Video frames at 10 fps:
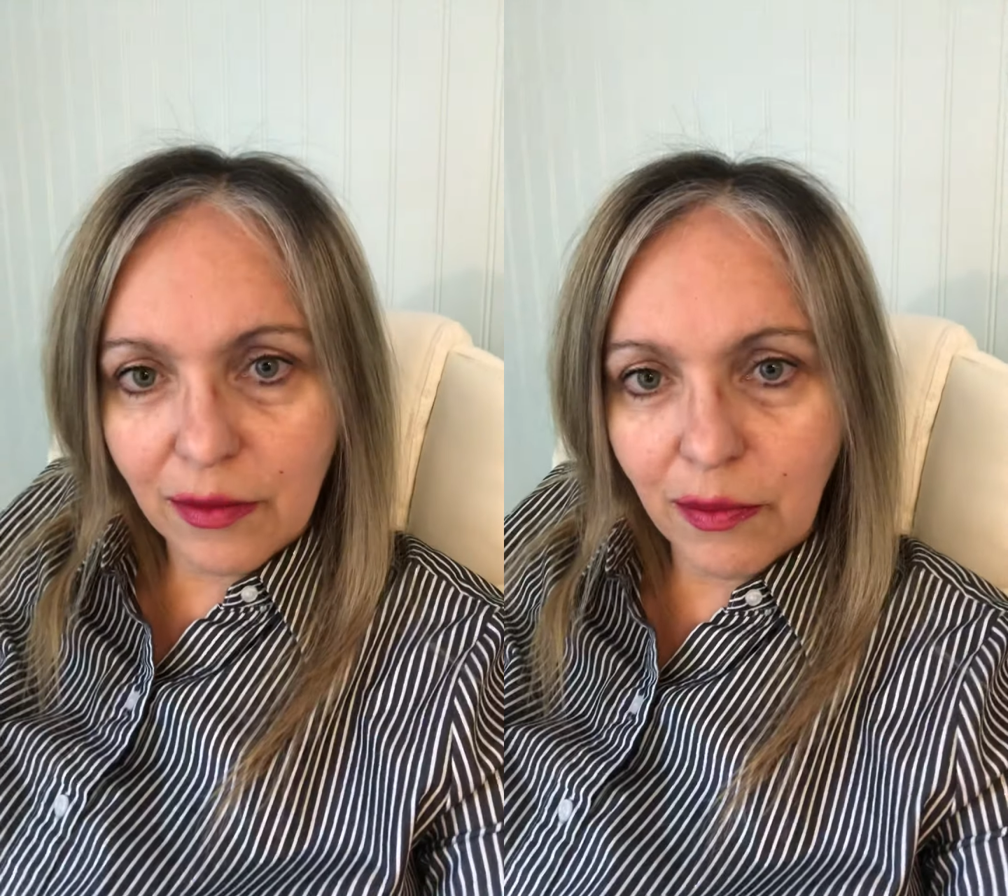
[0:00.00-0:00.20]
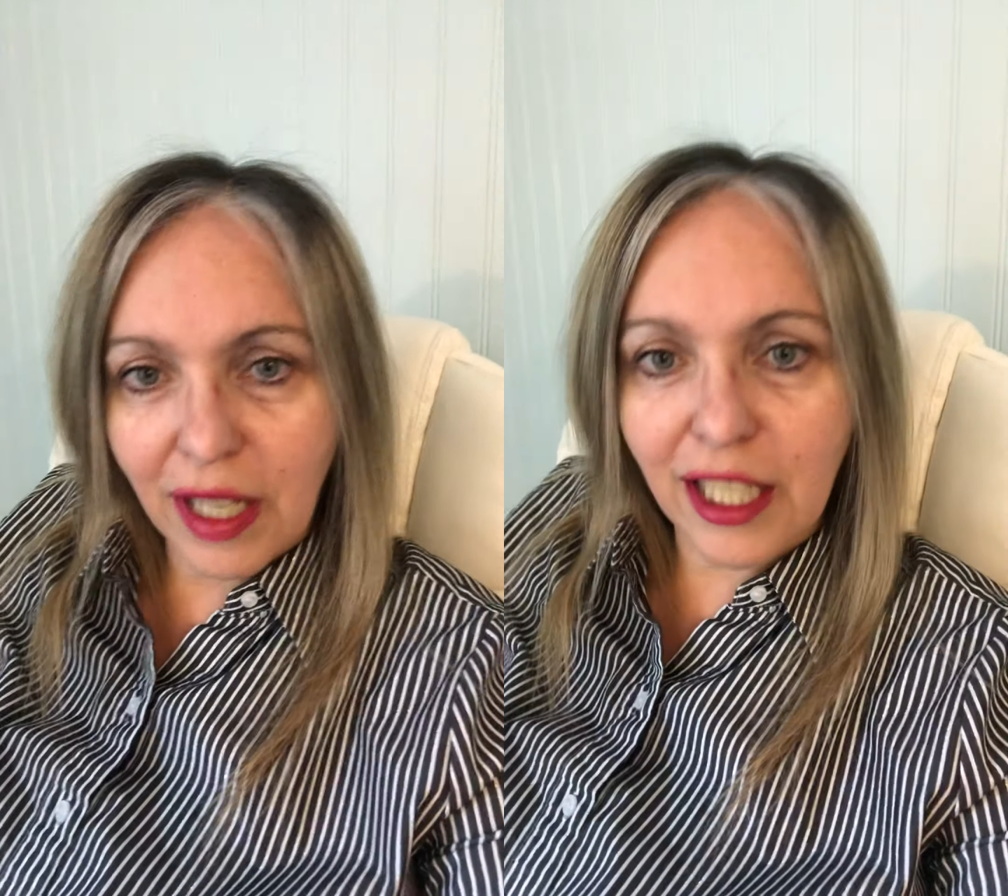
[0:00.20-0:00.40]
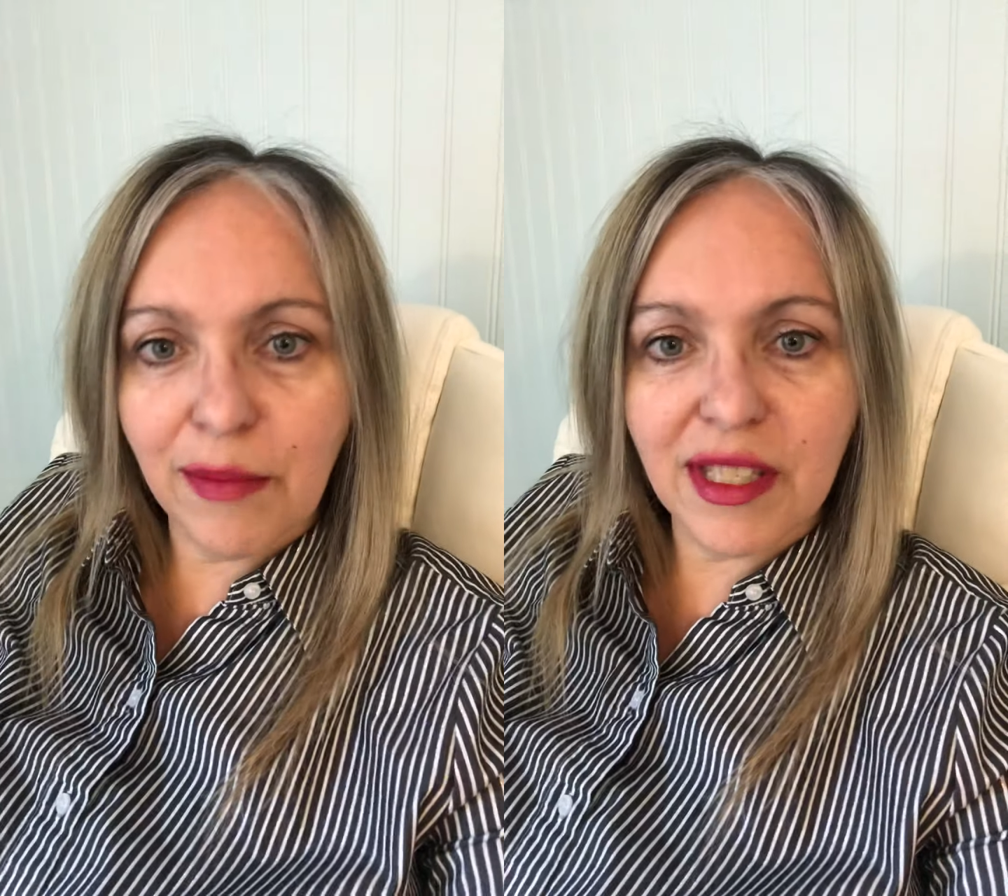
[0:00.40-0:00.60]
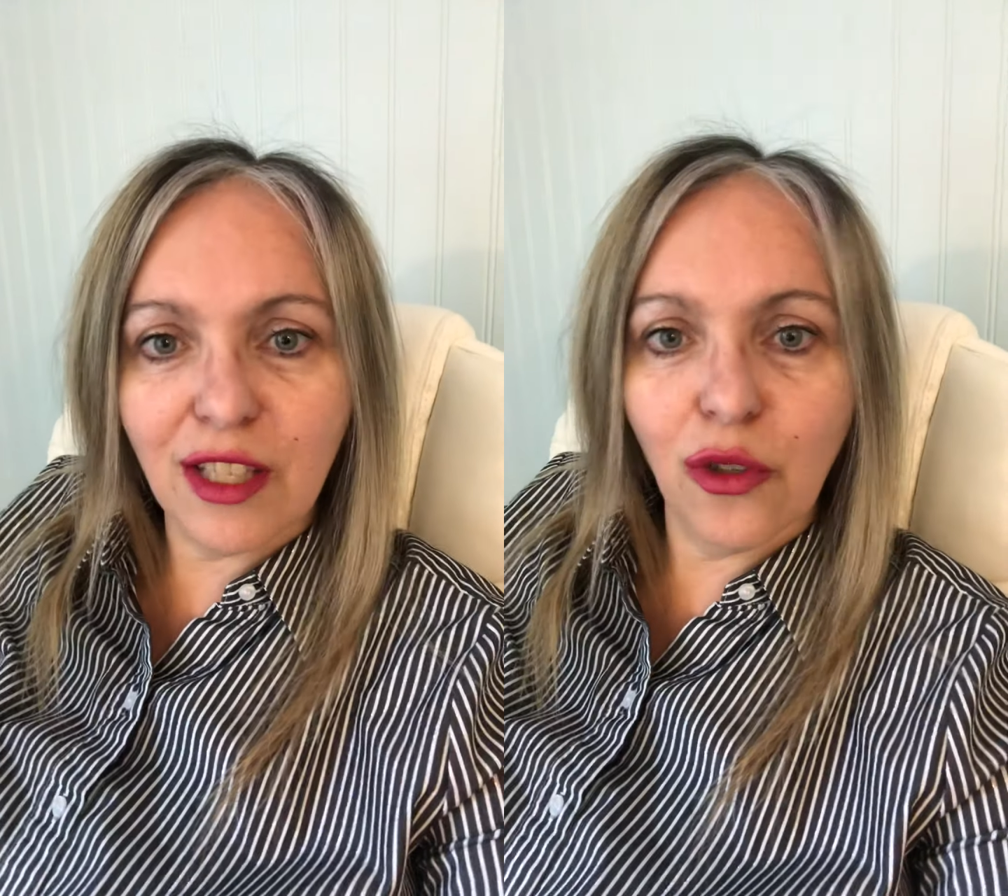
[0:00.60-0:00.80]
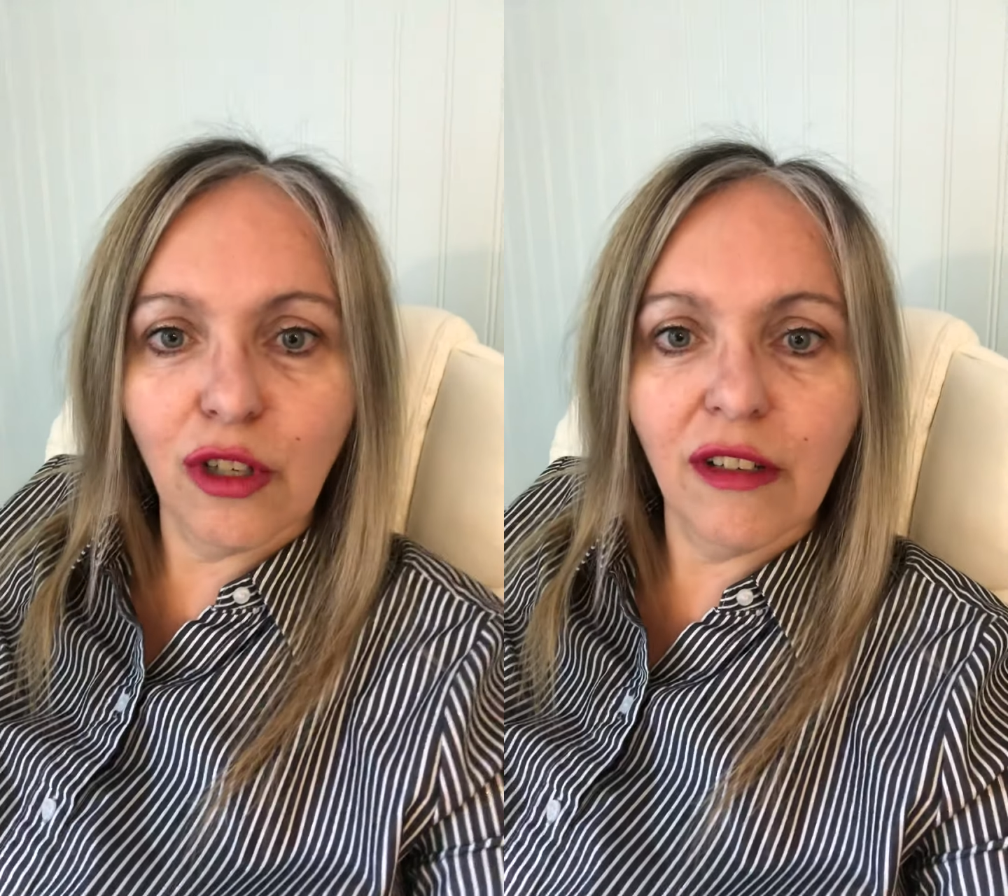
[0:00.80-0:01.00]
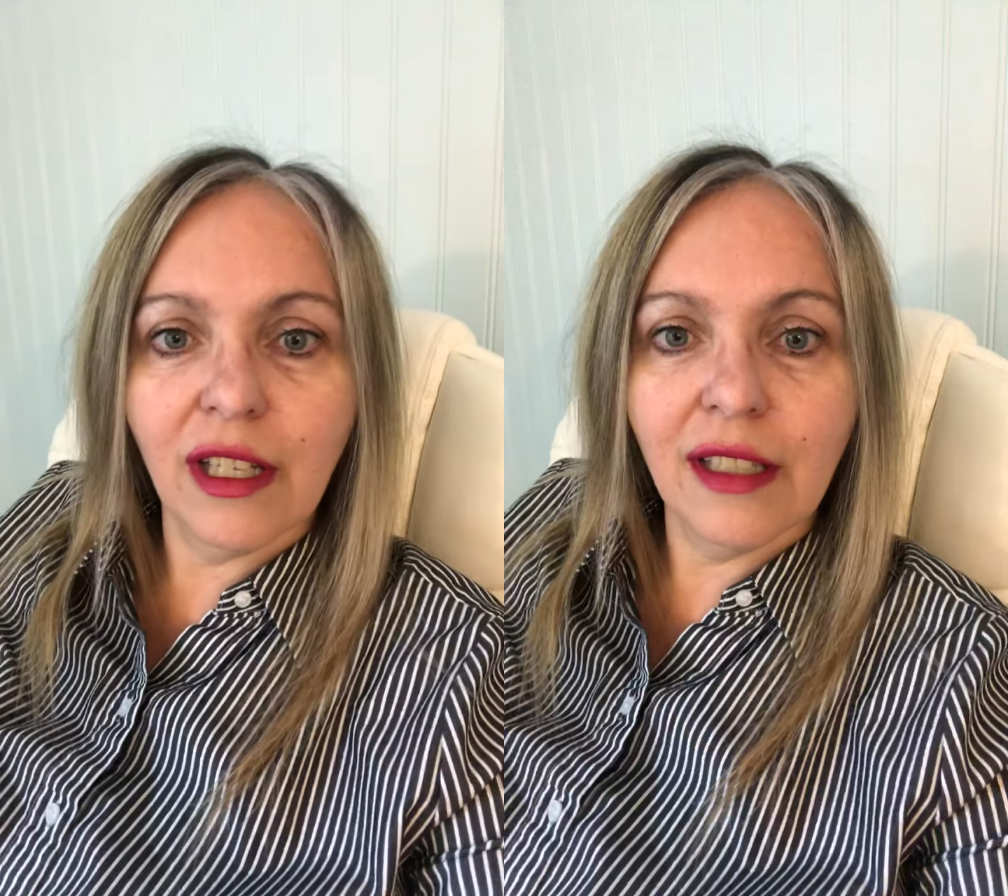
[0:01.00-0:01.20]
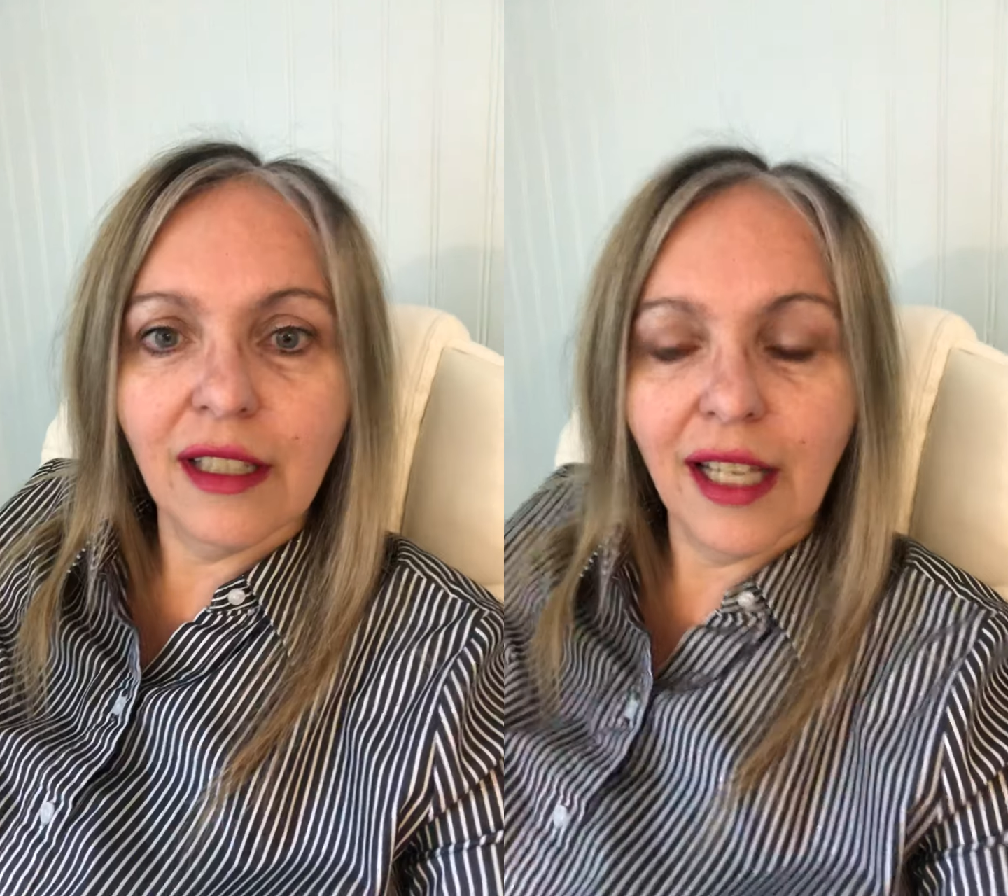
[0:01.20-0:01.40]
My name is Laura,